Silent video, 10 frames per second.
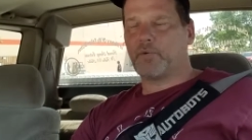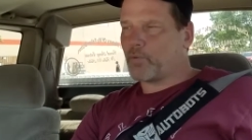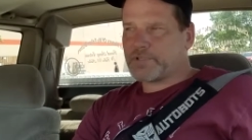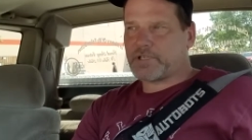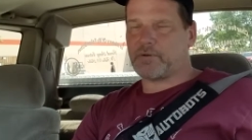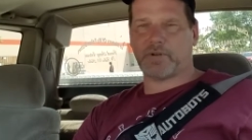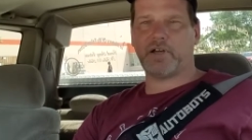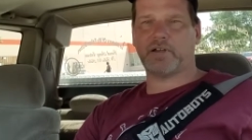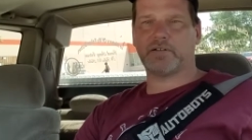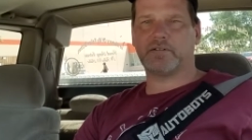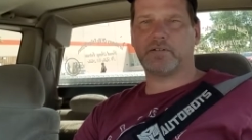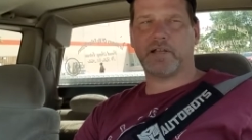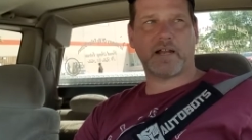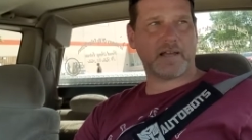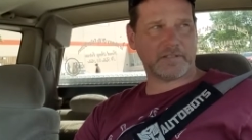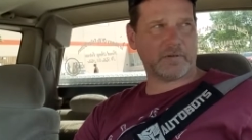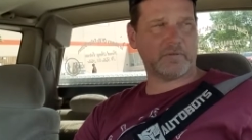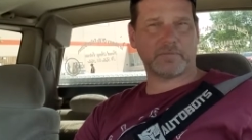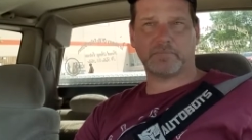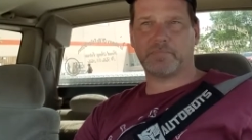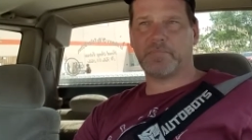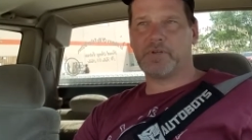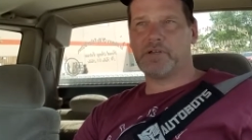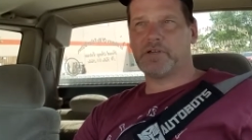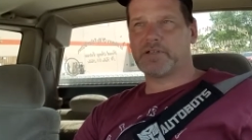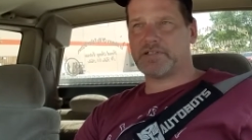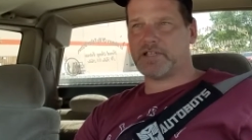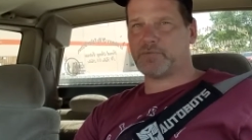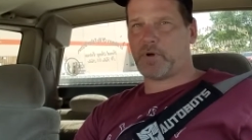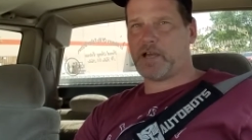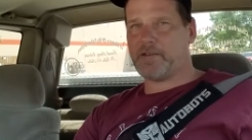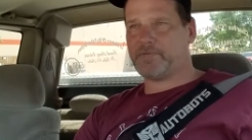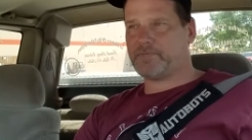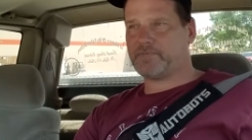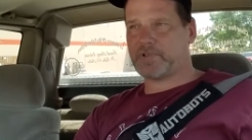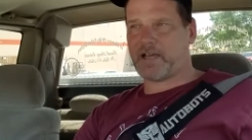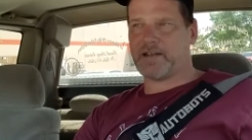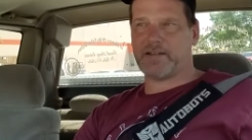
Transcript: What's going on? And I told him, because his wife kind